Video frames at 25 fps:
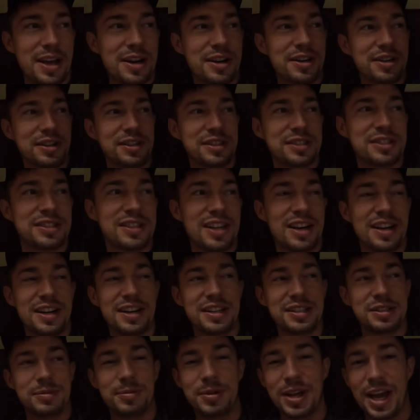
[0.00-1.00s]
editors, then it
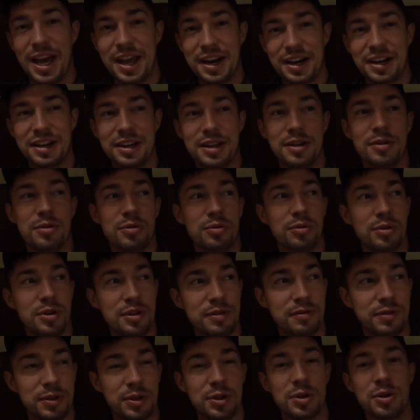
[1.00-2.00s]
needs to be edited,
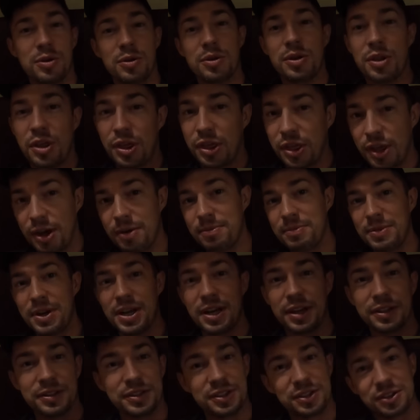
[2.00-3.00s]
reviewed,
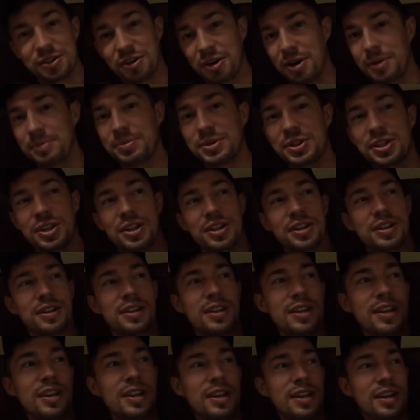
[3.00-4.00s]
thumbnail, description,